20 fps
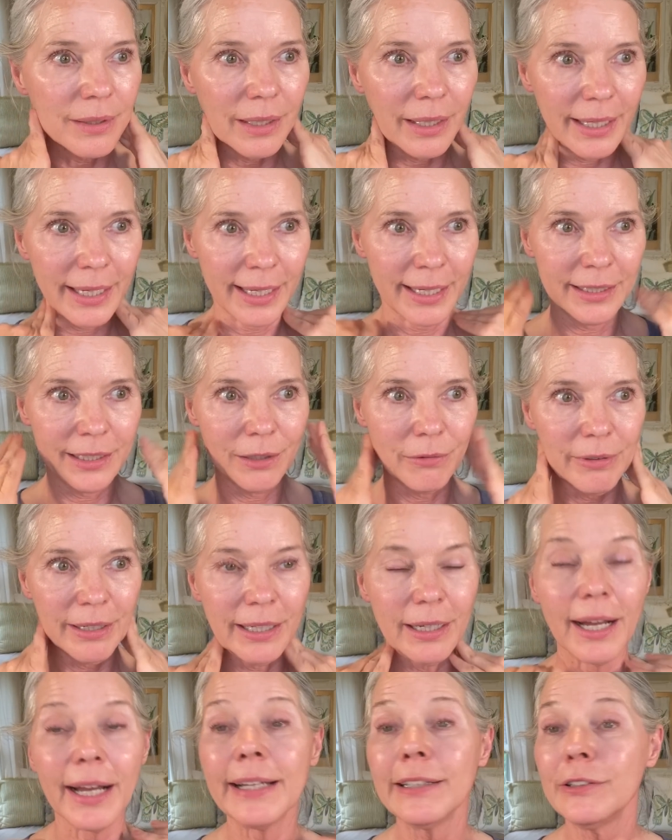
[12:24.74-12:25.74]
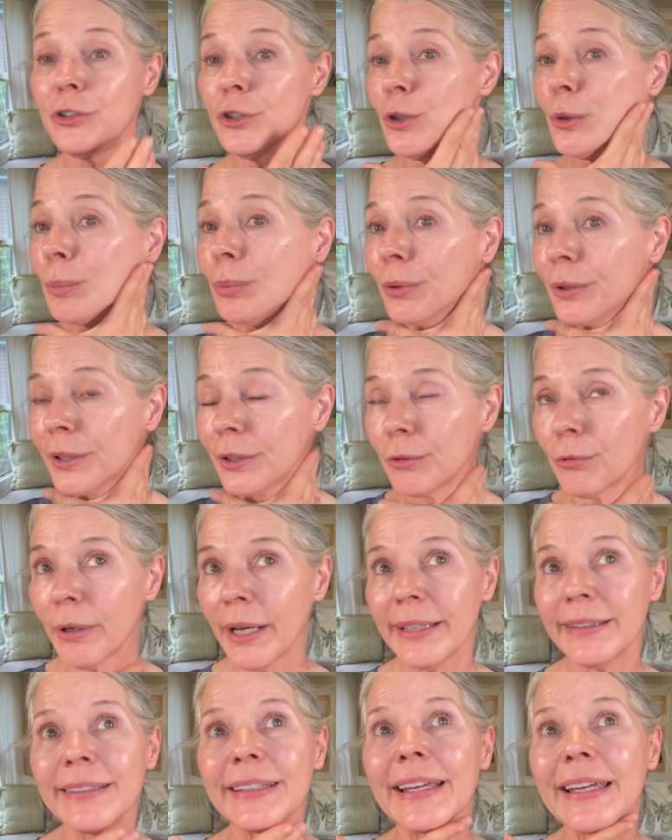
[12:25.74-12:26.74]
Anyway, I do put
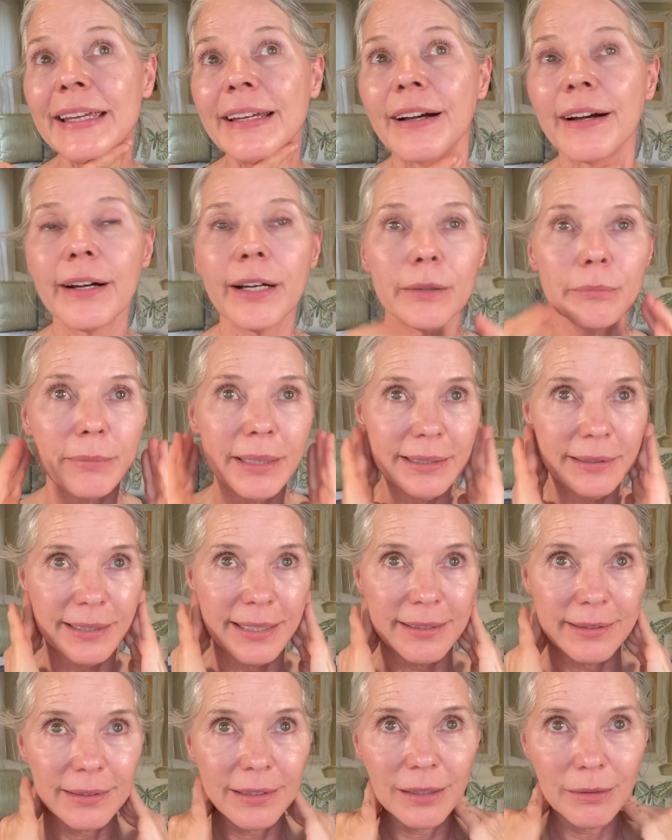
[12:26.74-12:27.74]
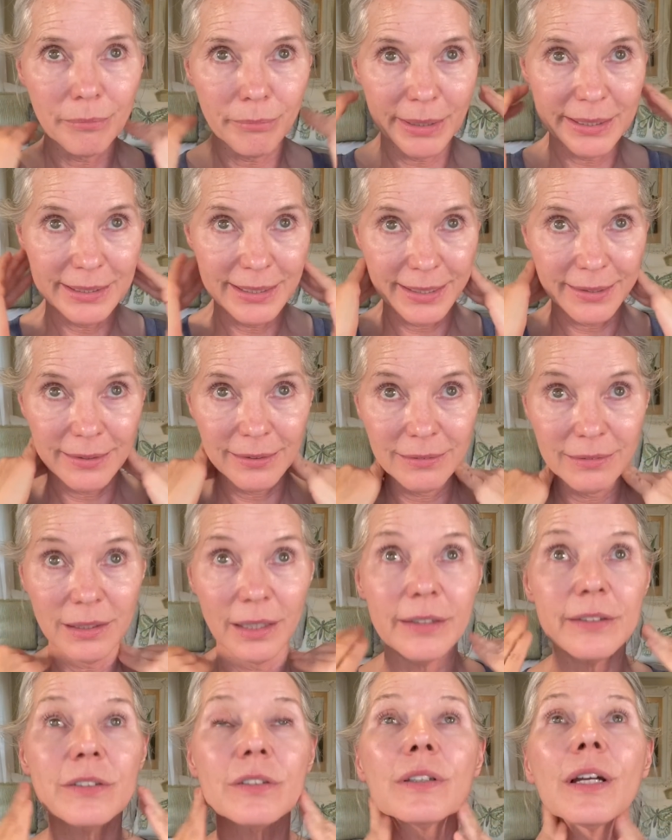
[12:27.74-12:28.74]
Retin-A on my neck. My neck
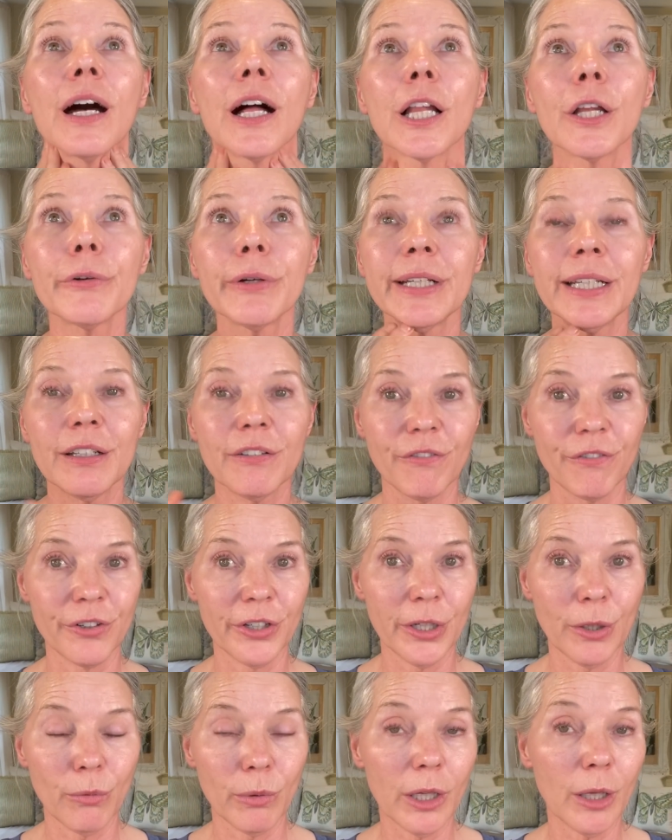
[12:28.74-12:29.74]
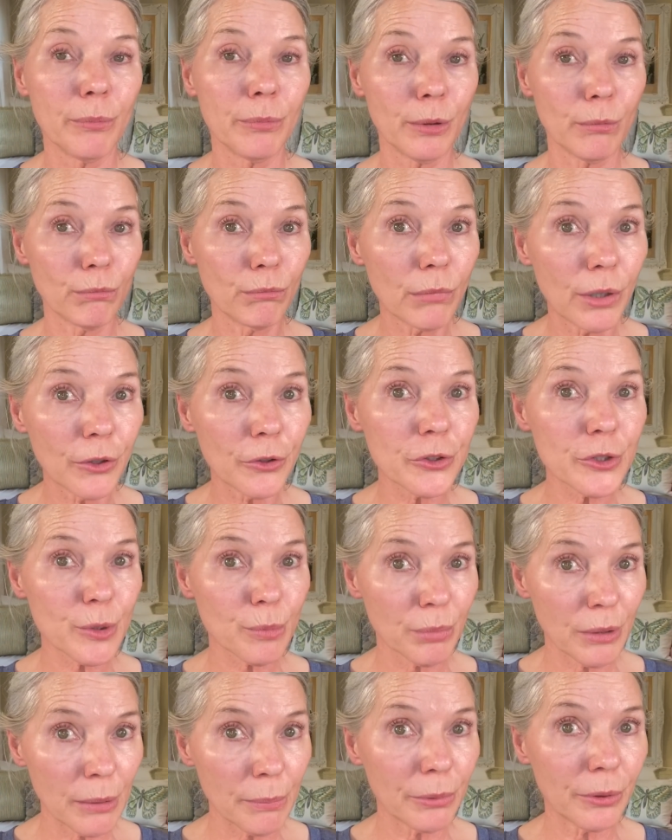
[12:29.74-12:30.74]
does tolerate it very well, but most
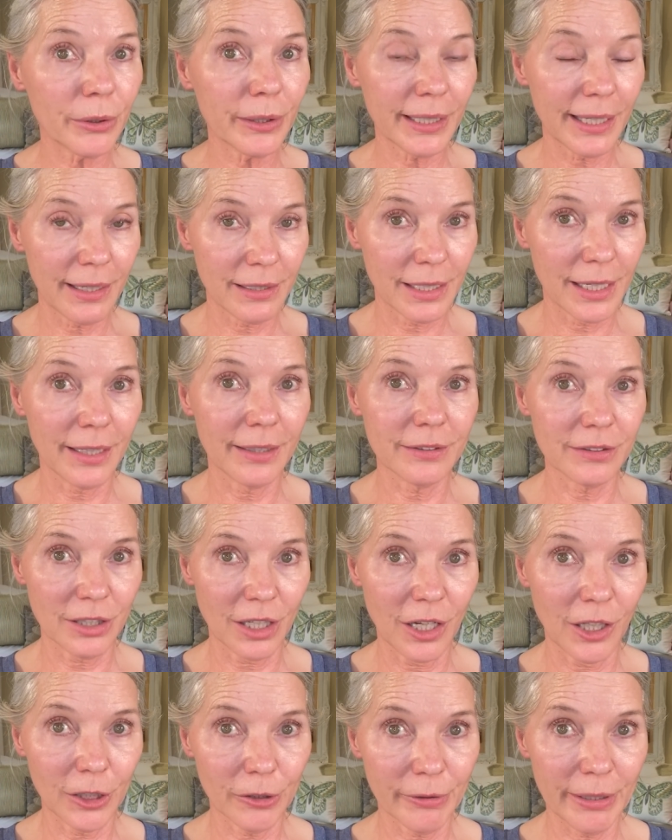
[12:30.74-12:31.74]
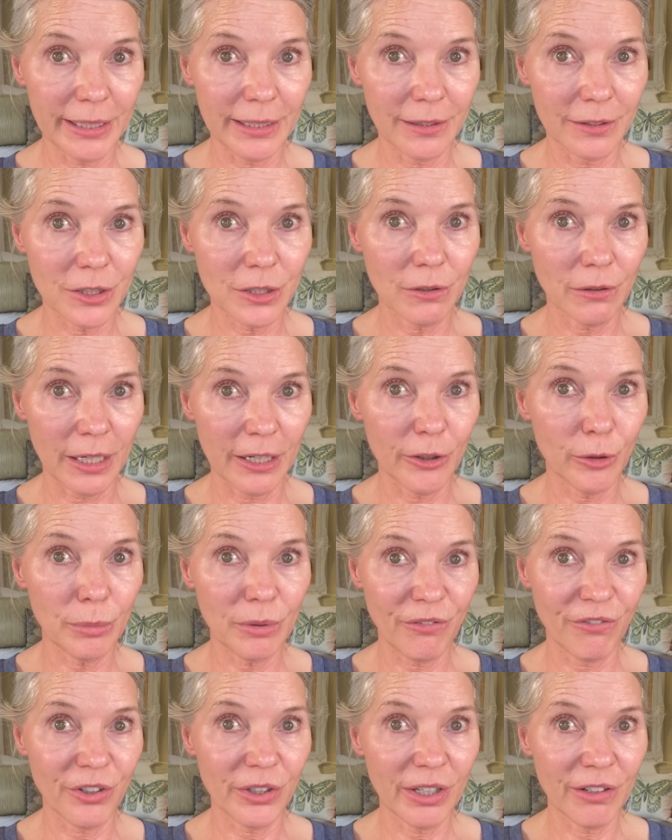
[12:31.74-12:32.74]
people cannot tolerate it. So I would be
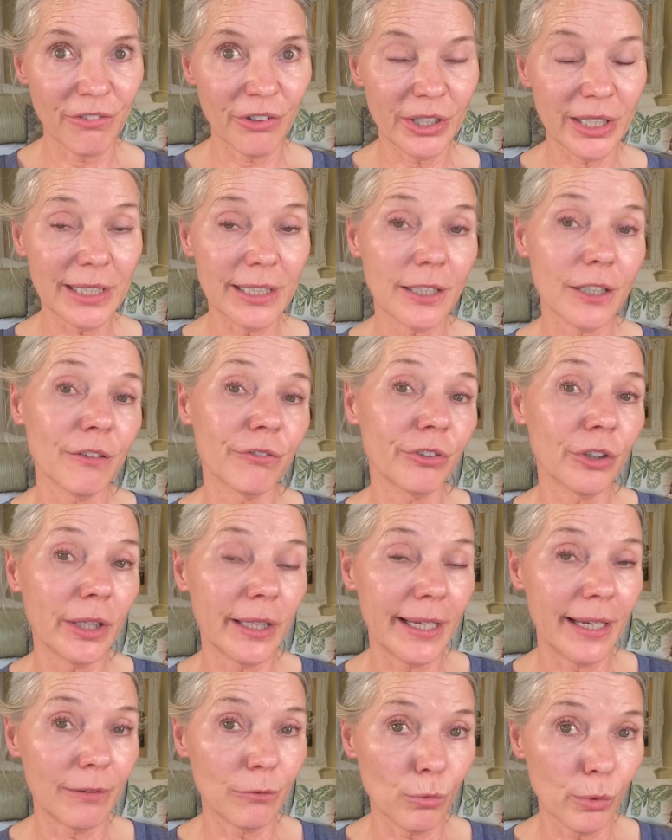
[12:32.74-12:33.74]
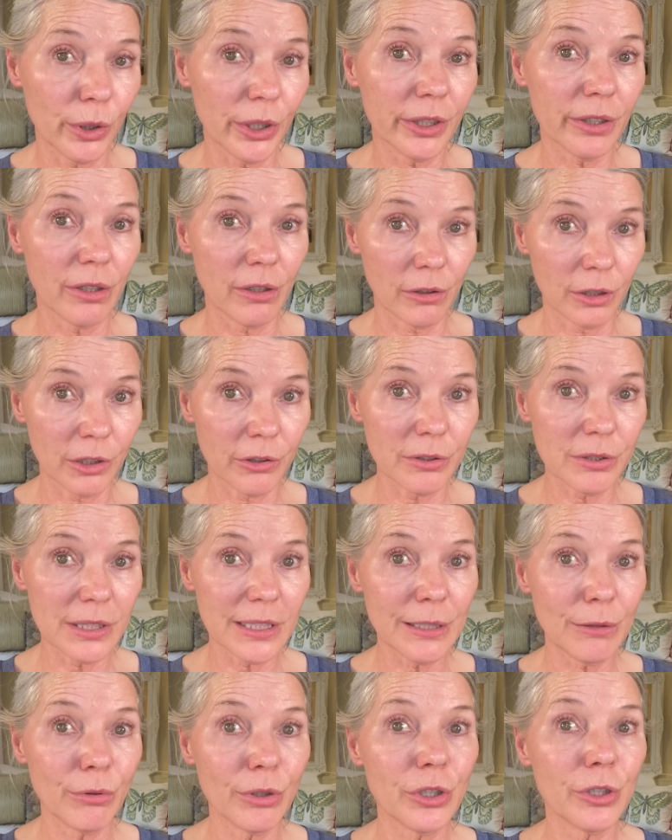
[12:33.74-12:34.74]
very, very careful and work
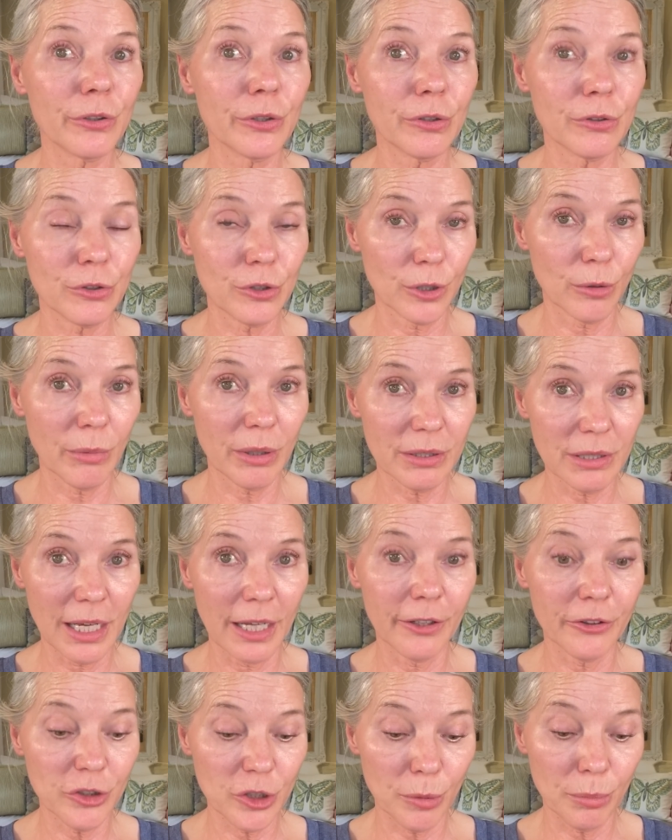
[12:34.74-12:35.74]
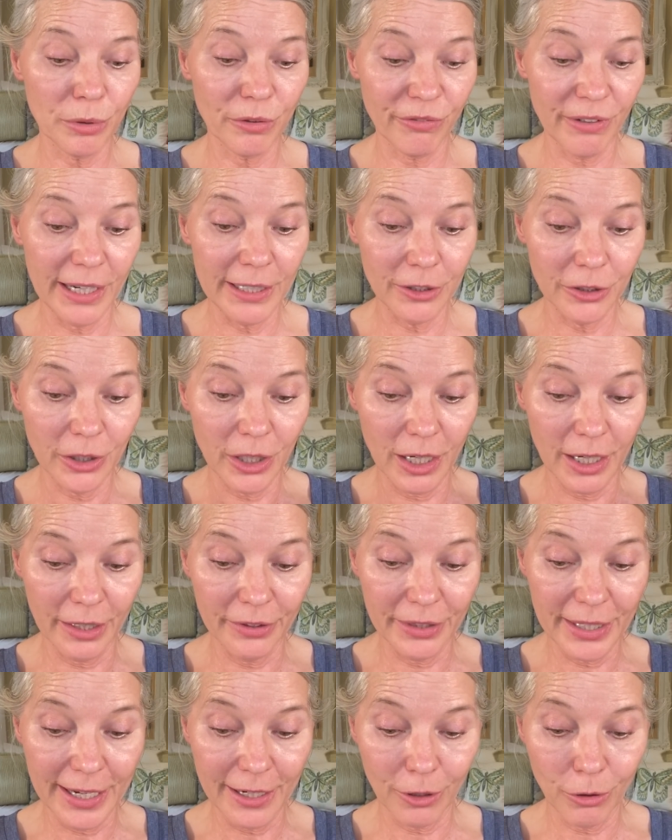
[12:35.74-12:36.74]
closely with your dermatology provider on
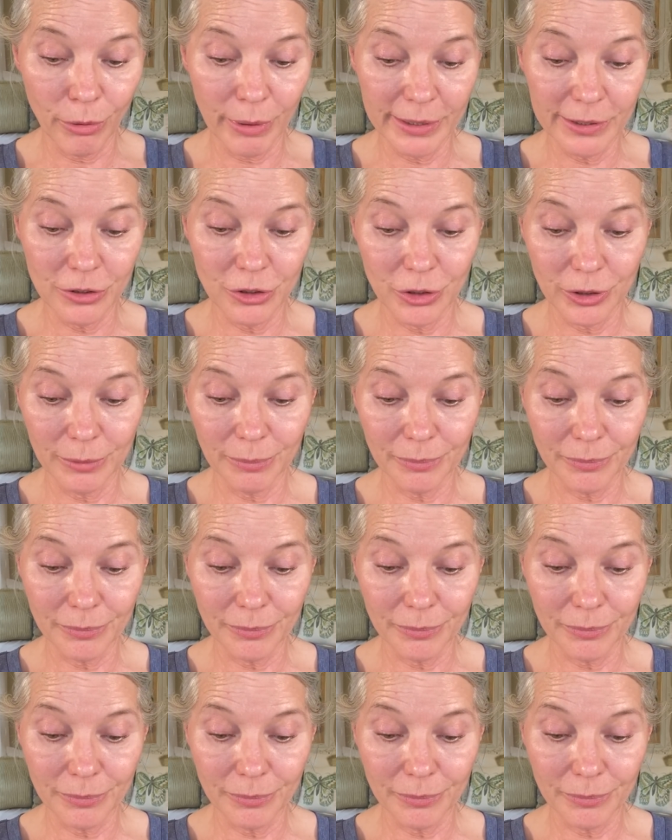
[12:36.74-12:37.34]
that question.